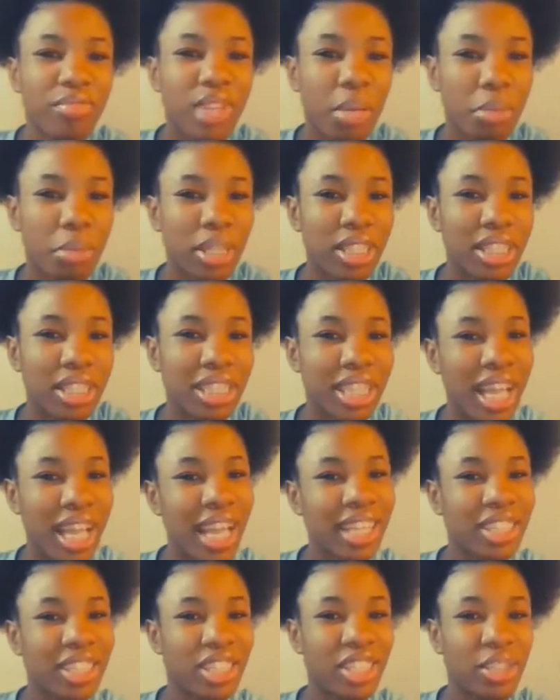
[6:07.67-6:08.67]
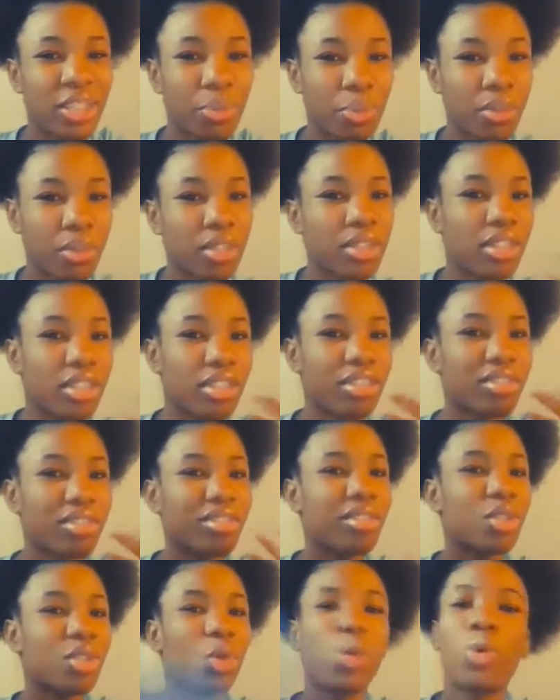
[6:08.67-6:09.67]
I mean, jazz just put
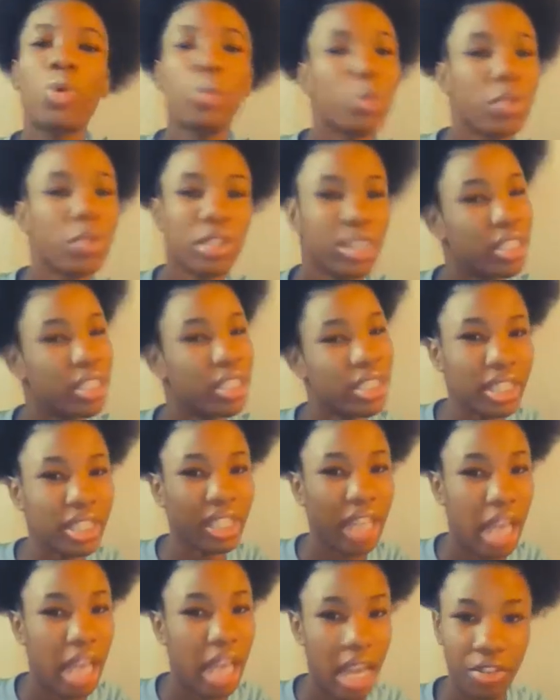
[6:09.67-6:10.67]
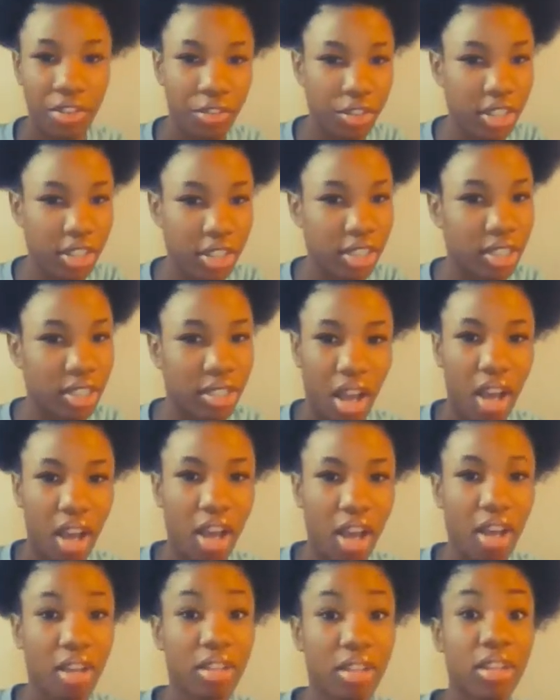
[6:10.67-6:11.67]
this coolness in every
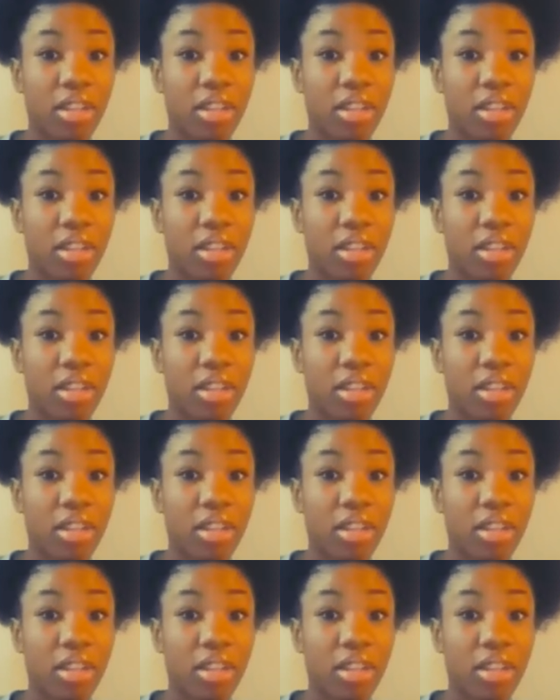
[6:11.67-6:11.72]
song,